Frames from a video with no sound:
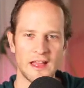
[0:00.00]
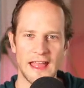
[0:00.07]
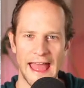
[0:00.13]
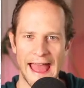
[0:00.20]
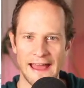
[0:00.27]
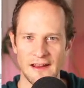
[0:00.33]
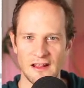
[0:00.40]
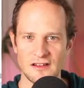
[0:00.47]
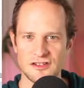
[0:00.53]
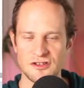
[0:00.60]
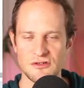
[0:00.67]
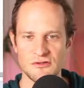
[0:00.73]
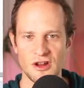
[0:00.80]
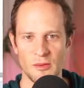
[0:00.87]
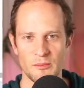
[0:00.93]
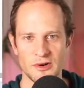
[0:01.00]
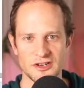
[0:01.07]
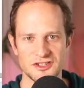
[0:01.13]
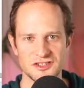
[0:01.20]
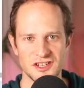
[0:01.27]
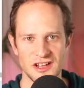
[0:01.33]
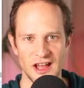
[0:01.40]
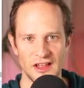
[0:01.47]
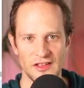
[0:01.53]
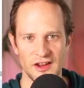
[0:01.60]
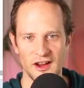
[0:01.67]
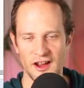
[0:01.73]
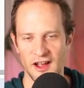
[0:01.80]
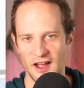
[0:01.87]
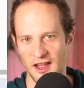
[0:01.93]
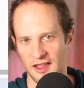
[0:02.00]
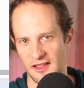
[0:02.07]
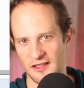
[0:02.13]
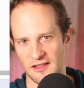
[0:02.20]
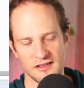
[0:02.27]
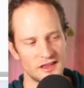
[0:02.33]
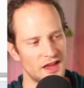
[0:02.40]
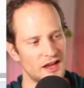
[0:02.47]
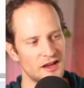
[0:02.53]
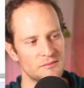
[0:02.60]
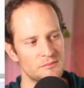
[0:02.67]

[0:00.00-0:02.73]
adding two numbers together and like